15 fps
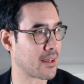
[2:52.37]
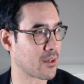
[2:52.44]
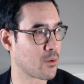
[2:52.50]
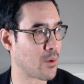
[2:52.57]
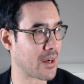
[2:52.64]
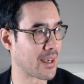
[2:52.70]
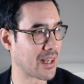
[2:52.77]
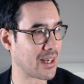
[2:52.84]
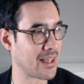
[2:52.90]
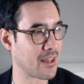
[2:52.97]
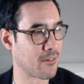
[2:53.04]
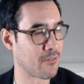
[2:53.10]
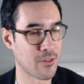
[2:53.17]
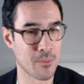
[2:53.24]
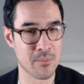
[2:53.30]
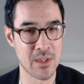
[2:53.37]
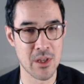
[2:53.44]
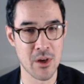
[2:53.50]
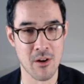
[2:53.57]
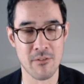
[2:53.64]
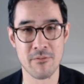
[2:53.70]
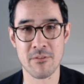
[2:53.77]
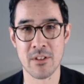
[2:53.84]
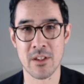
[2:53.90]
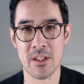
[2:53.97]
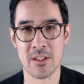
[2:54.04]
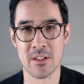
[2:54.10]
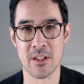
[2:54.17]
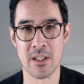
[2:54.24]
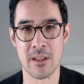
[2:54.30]
Quite clear from the off
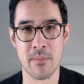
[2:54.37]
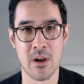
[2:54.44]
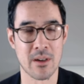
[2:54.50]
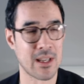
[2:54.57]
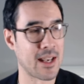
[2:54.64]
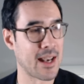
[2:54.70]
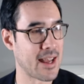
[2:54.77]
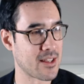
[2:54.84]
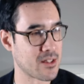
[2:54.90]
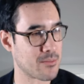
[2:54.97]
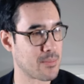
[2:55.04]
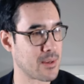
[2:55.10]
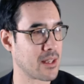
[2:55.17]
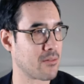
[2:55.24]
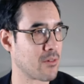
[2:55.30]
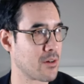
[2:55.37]
that the market has been